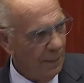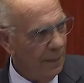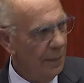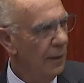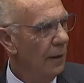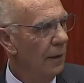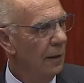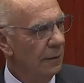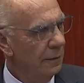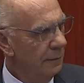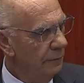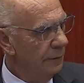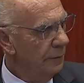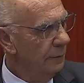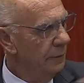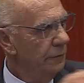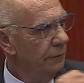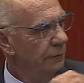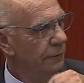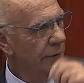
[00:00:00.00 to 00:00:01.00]
No,
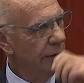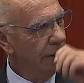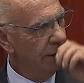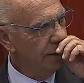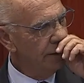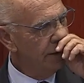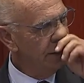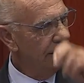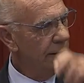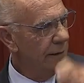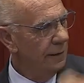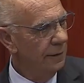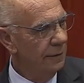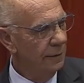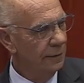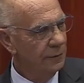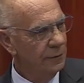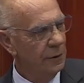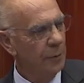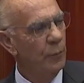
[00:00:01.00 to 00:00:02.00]
removed from the country.
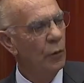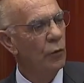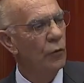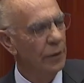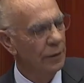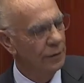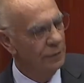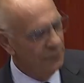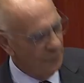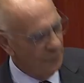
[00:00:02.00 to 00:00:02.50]
Deported.